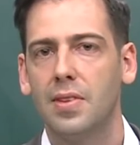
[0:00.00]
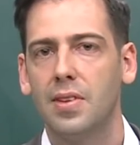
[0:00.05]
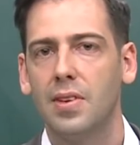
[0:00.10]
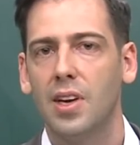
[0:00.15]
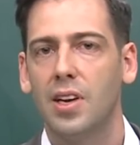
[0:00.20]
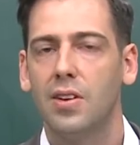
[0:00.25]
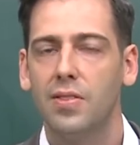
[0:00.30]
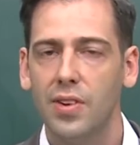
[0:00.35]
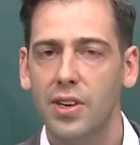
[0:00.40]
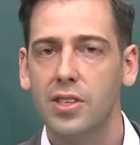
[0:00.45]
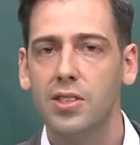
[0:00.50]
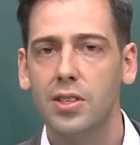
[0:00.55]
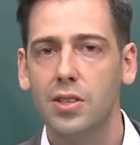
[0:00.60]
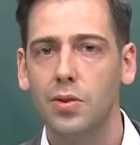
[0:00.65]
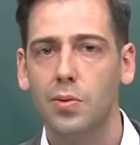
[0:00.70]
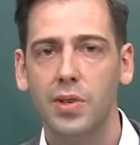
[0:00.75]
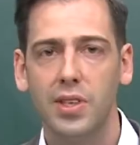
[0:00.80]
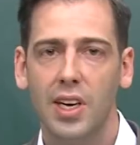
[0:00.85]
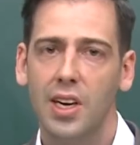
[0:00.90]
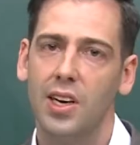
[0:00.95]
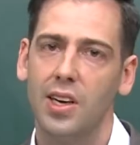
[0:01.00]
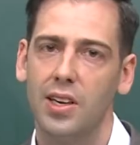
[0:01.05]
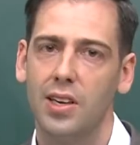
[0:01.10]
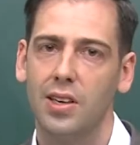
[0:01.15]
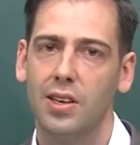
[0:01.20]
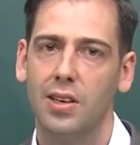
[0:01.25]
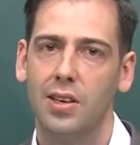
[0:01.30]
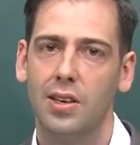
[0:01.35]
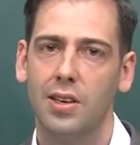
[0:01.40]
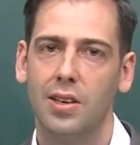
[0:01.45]
And eventually we die.
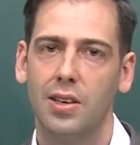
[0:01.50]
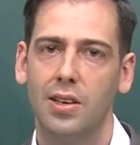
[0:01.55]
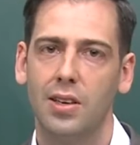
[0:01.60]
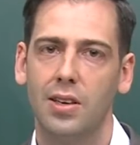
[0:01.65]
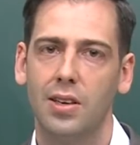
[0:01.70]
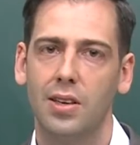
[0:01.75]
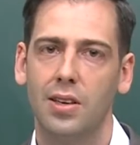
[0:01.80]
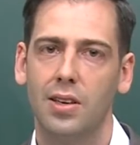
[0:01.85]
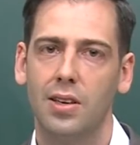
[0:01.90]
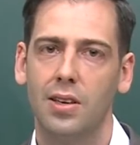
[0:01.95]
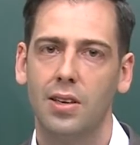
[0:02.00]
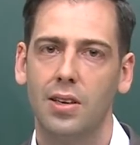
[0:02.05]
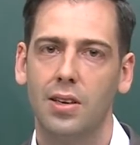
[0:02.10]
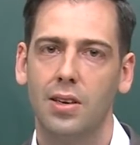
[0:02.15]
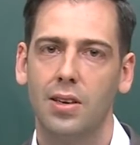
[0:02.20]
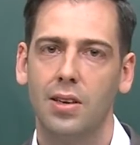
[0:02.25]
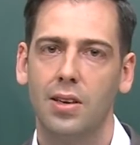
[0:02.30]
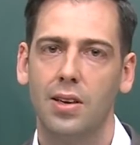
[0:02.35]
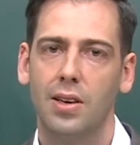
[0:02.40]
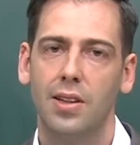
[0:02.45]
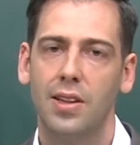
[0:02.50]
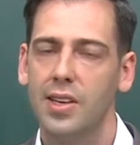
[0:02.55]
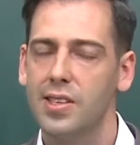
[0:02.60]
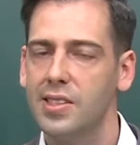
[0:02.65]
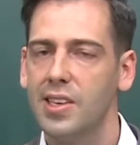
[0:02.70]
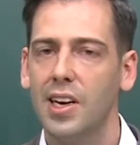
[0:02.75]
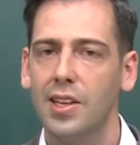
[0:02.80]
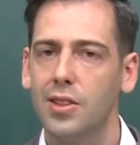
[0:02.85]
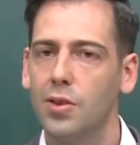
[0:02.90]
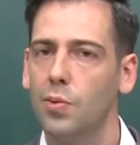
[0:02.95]
And
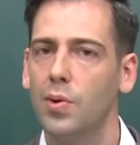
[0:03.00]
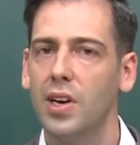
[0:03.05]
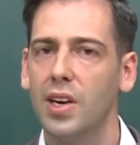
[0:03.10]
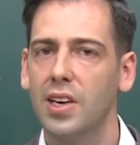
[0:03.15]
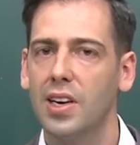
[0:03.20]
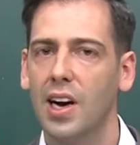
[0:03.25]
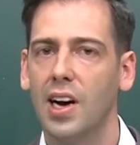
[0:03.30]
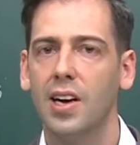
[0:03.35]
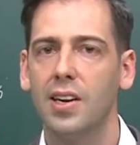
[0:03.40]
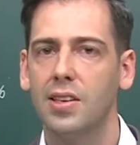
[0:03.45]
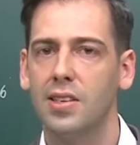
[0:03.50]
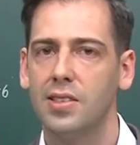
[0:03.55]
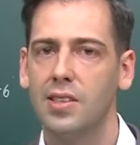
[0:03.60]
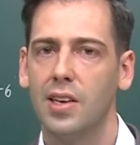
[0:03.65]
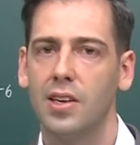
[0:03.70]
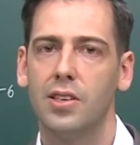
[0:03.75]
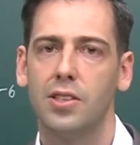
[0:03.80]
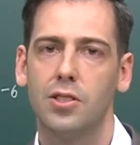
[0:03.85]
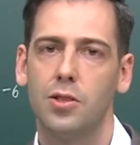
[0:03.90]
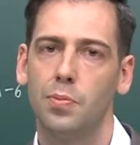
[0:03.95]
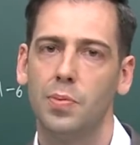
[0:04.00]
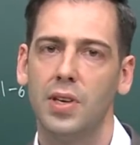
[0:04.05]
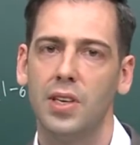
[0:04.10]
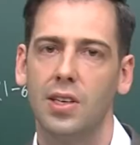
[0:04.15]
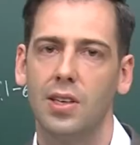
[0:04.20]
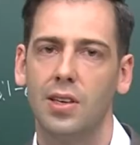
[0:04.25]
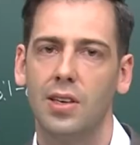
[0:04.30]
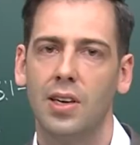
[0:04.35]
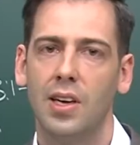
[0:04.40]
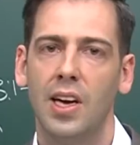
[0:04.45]
that's not the way God designed us to
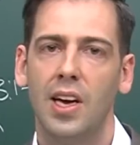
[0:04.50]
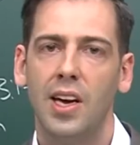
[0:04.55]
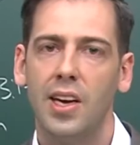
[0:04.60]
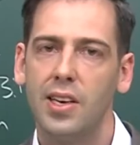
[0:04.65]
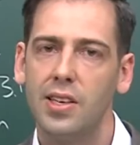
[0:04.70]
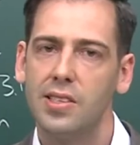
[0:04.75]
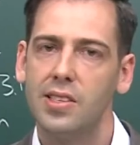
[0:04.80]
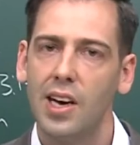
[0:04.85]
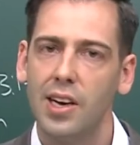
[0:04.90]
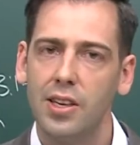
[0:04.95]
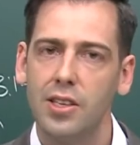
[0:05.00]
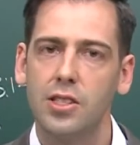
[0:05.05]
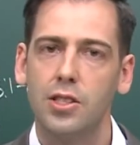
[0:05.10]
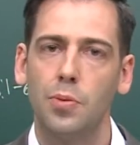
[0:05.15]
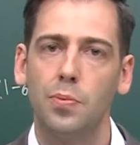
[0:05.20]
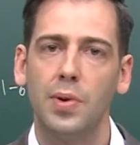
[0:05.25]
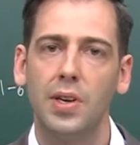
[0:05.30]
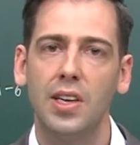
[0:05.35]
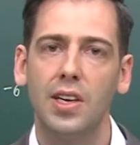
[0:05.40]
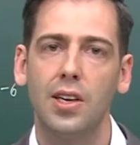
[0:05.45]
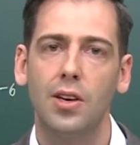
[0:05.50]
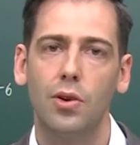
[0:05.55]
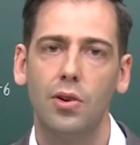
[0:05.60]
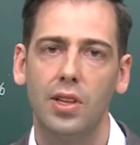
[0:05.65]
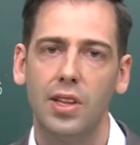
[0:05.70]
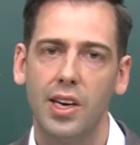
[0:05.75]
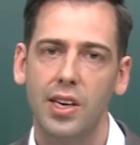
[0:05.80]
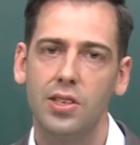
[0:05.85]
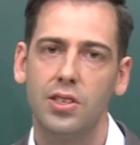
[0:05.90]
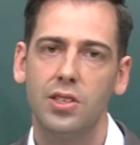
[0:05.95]
be. He designed us to be in a
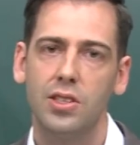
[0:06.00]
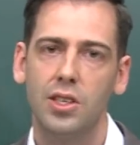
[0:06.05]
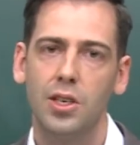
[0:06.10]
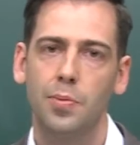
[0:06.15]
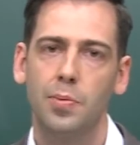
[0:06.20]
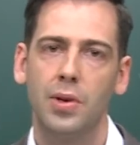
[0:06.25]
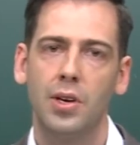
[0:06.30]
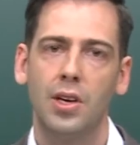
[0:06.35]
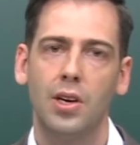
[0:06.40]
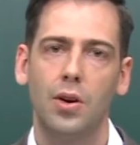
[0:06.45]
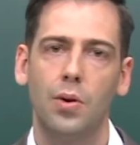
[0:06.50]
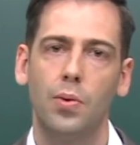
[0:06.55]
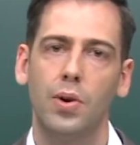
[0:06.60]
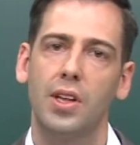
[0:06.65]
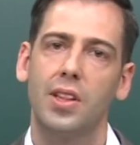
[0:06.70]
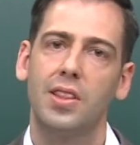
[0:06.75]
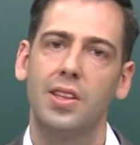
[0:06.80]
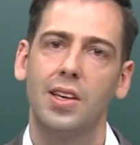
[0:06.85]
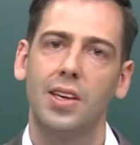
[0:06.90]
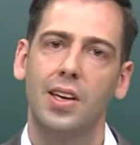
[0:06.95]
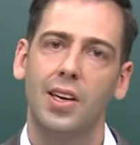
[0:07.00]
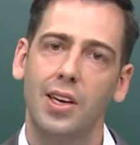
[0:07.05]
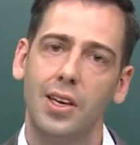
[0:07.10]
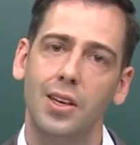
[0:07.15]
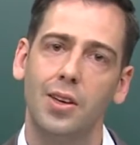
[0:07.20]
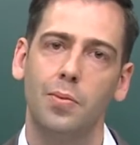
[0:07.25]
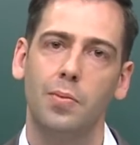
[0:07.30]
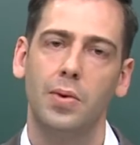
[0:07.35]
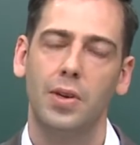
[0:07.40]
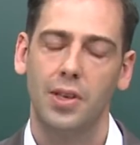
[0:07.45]
relationship with
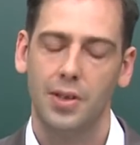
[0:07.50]
him.